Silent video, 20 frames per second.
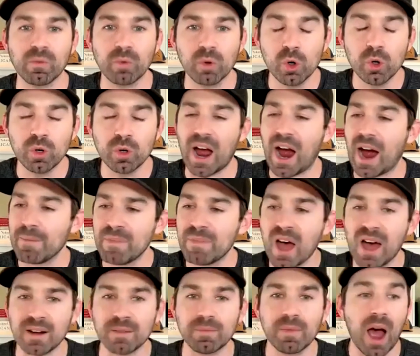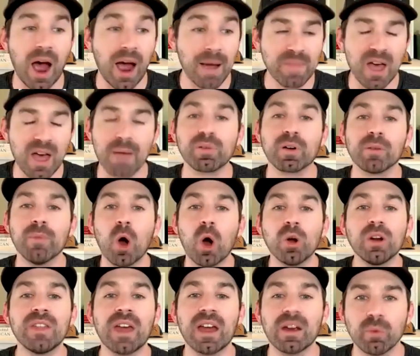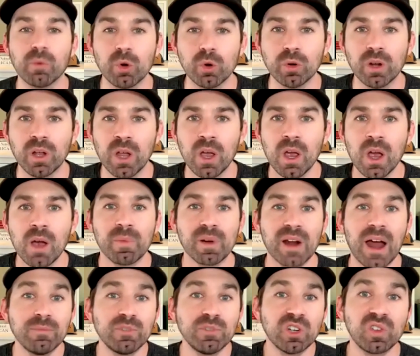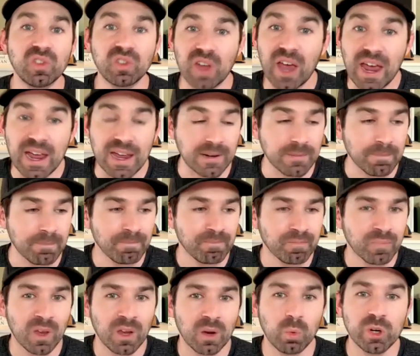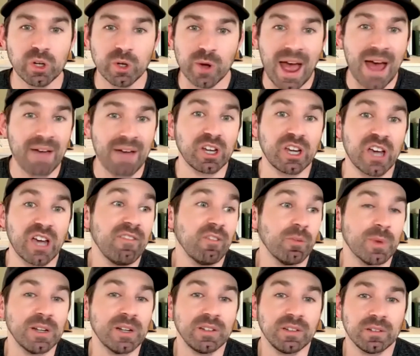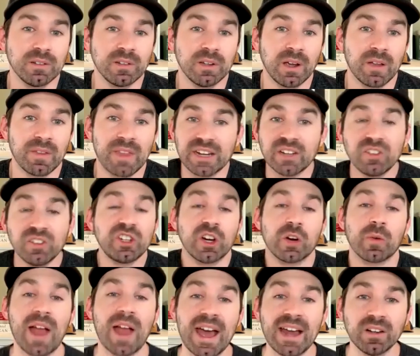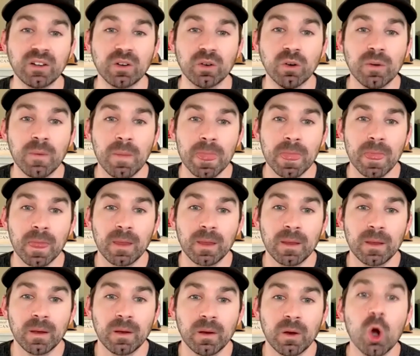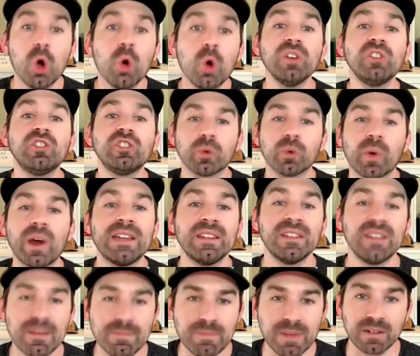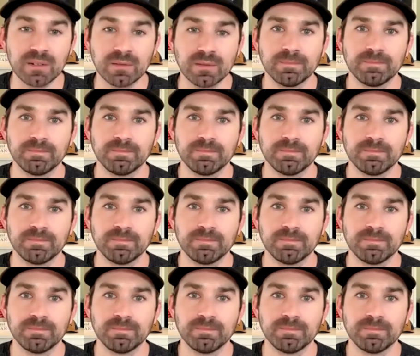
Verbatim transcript: route. I'm not. I'm not promoting that route, but I'm just saying when you have a government that is tyrannical, who is to rein them in?